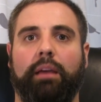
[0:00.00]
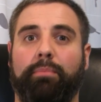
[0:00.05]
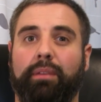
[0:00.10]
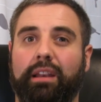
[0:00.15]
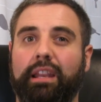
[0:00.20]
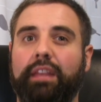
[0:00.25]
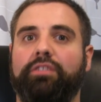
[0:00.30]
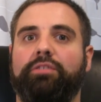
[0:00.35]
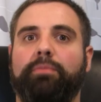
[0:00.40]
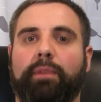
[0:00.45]
I
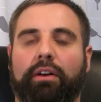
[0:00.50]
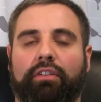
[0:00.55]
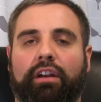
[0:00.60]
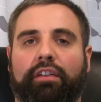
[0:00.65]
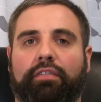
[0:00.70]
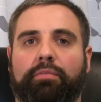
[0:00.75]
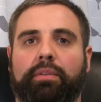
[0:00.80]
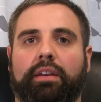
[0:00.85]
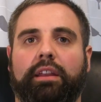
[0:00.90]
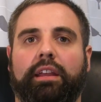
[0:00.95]
believe she met
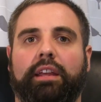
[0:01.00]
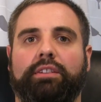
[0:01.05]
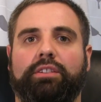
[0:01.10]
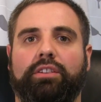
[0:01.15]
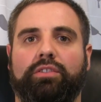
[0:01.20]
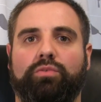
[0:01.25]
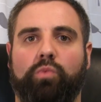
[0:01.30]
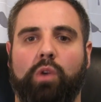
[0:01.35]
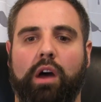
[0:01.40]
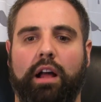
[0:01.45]
Rafa Benitez
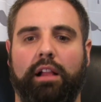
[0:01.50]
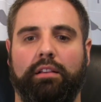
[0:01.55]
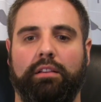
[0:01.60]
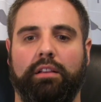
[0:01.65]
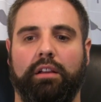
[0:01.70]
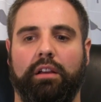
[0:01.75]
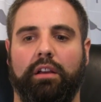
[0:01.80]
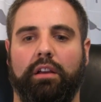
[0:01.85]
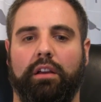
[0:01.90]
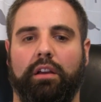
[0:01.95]
as
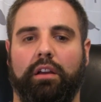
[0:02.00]
well.